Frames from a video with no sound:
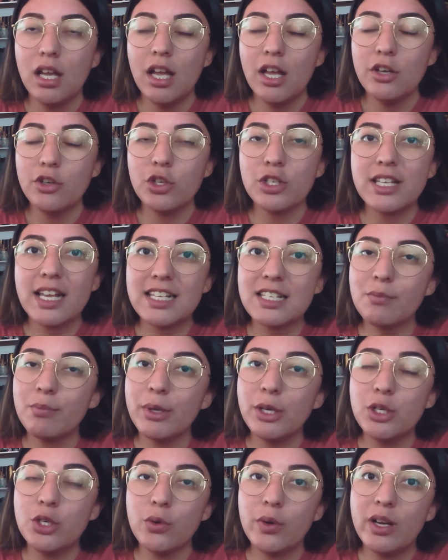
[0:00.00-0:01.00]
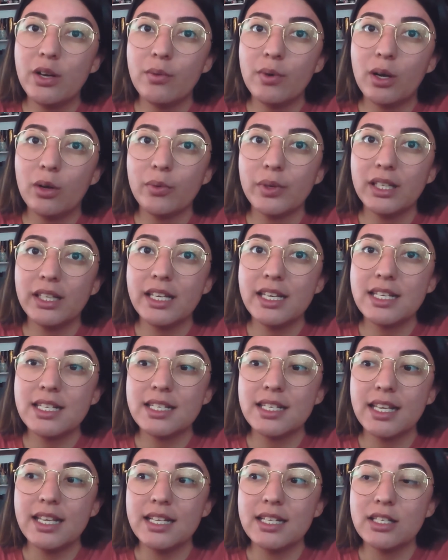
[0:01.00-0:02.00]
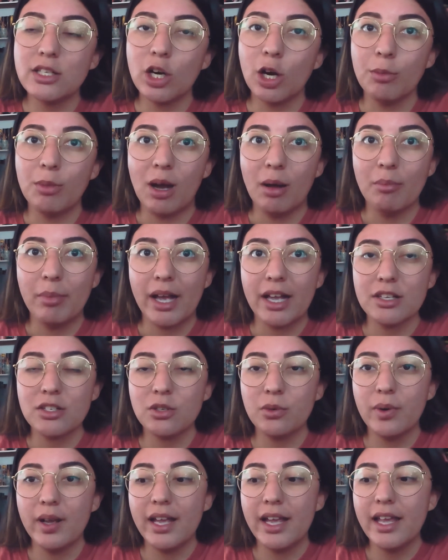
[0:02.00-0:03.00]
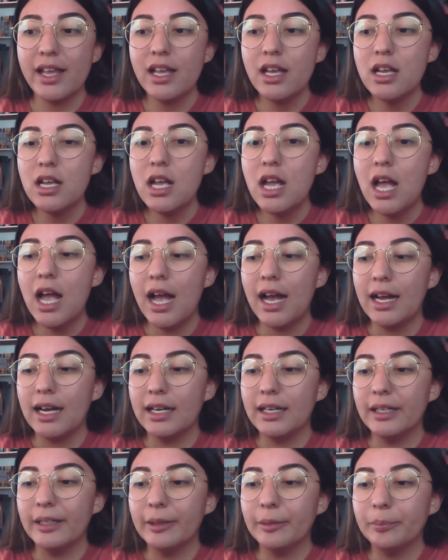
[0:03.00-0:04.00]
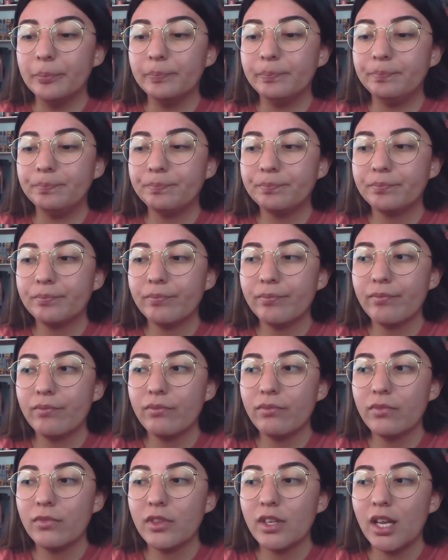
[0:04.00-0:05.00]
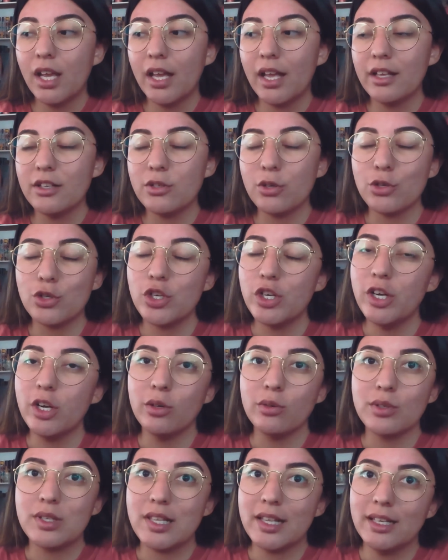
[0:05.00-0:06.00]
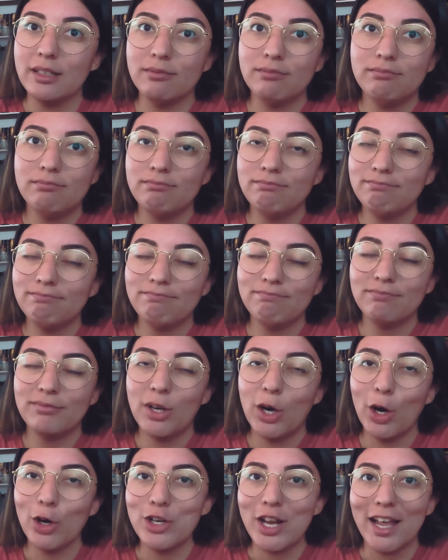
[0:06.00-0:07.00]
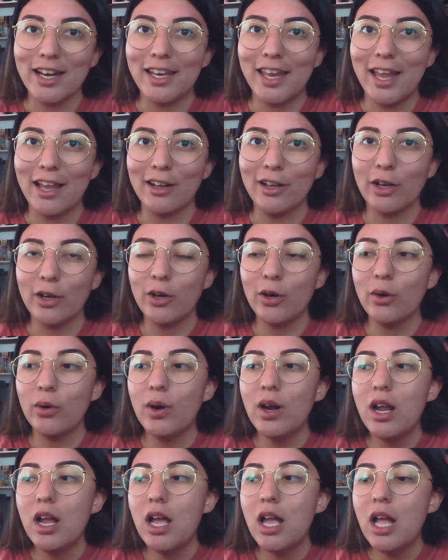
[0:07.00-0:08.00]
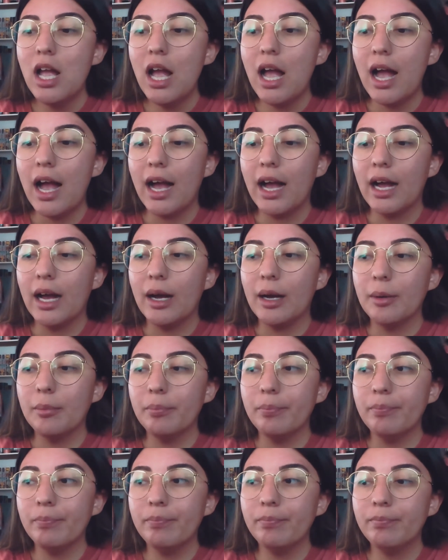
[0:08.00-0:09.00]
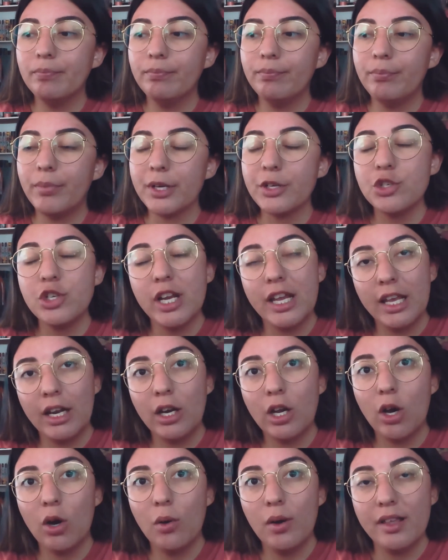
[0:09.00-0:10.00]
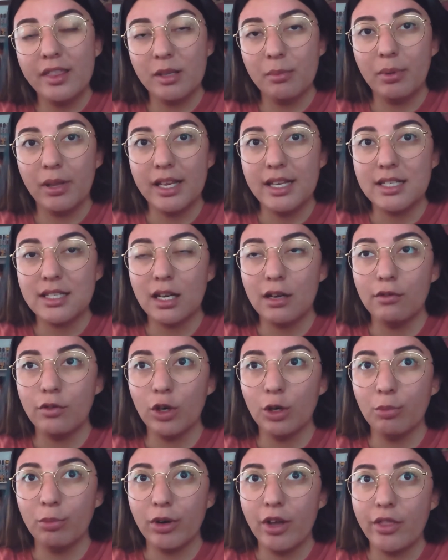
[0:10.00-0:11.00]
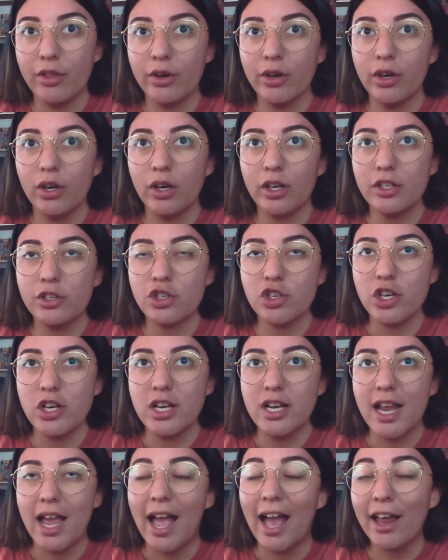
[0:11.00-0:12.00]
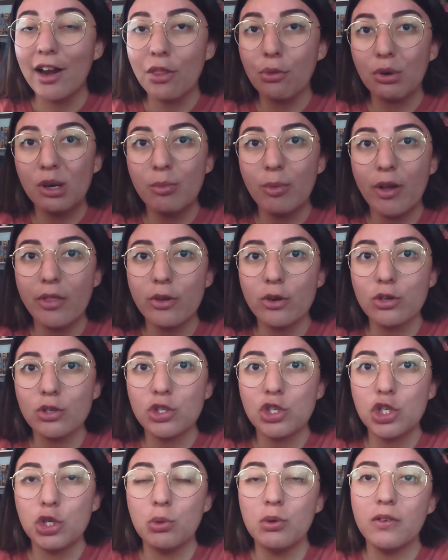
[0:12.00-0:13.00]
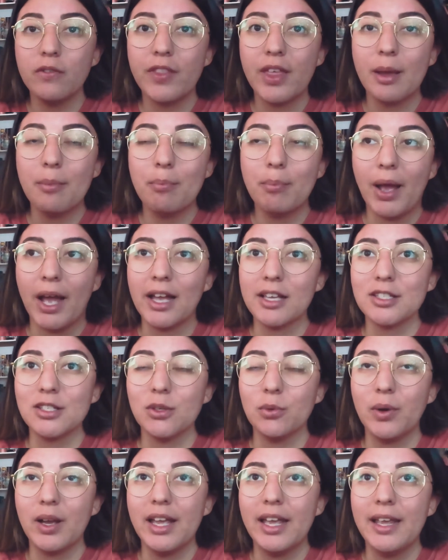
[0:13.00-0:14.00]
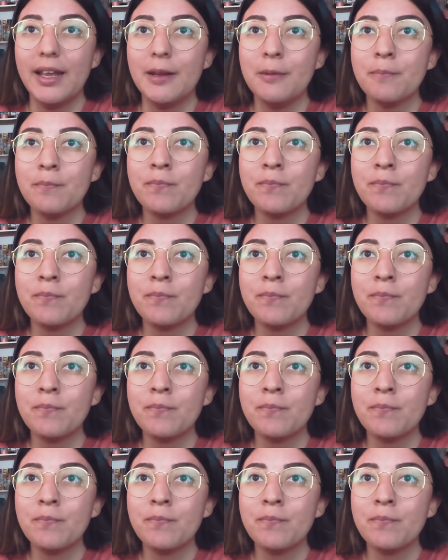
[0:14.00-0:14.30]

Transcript: just hasn't been doing well really since her mom passed away. Um, so she knows that her dad can't go. Um, but she can go in the place of her brother. She had three brothers, two of them passed away.